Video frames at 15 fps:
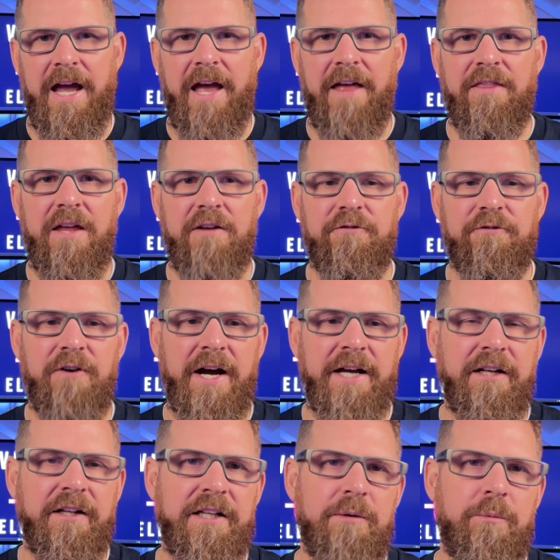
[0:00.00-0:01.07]
And then
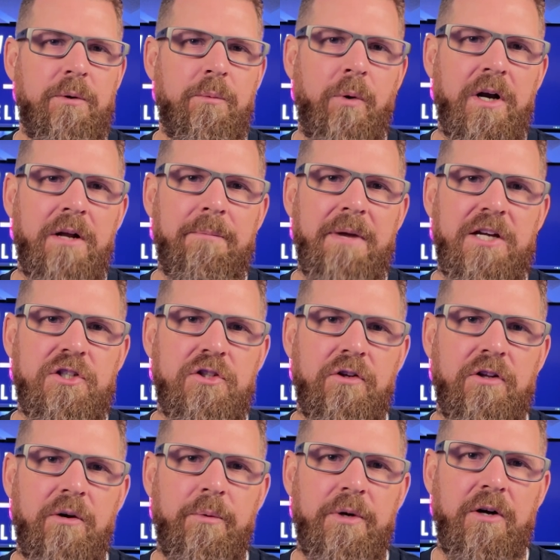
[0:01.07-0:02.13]
finally, we want to make
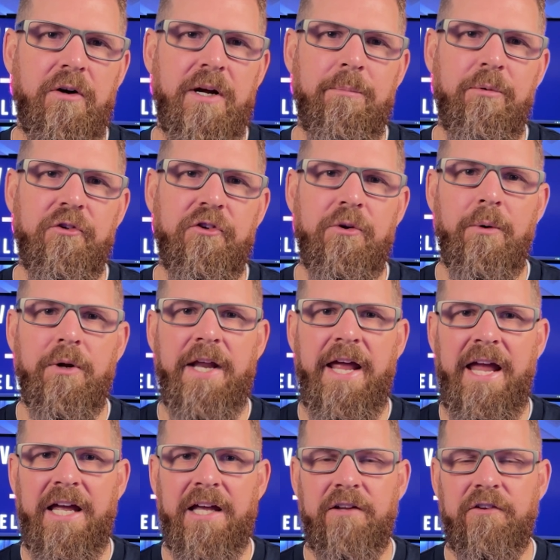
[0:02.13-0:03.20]
sure that we are able to
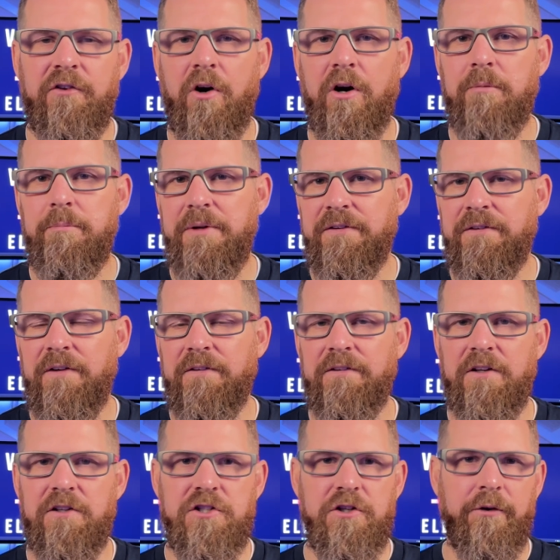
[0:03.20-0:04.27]
enhance our business
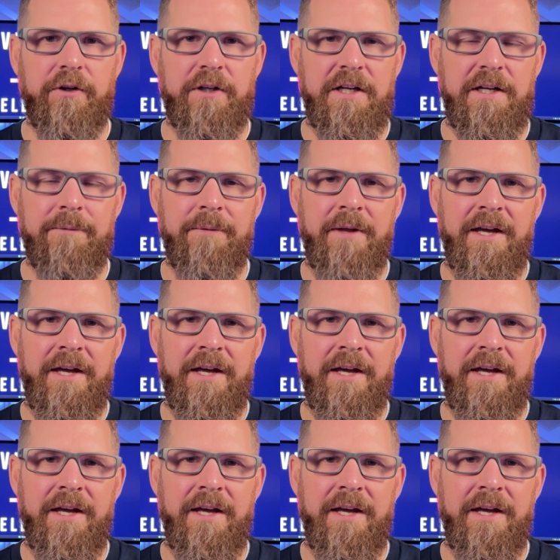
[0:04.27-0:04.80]
agility.